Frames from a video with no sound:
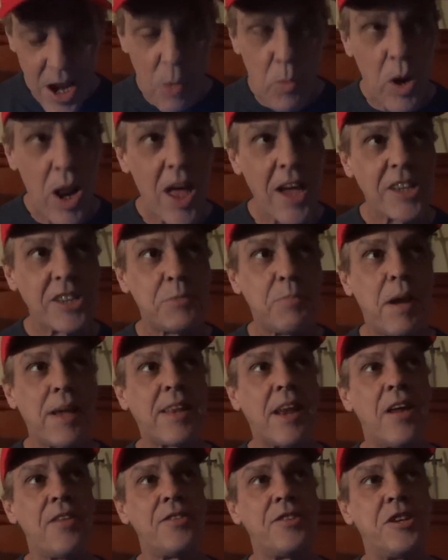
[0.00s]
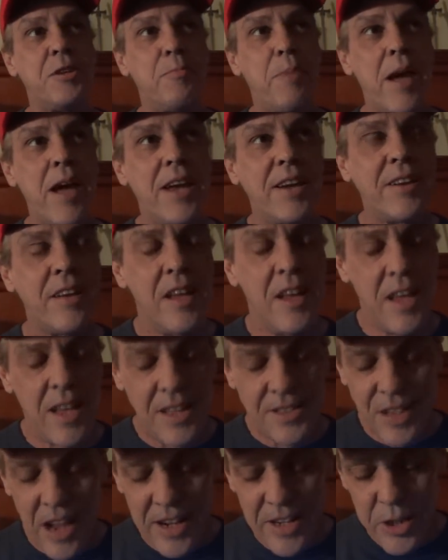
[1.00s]
what I expect out of the debate
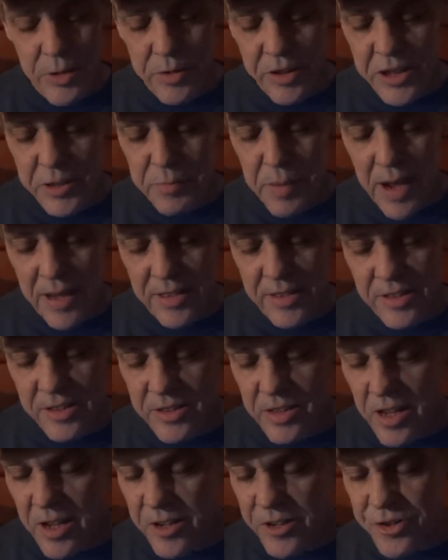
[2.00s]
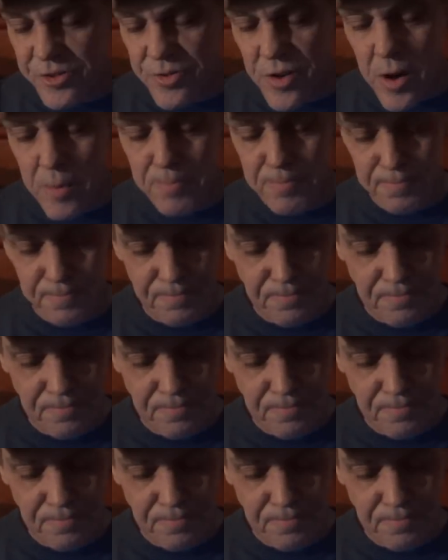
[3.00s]
is I do expect that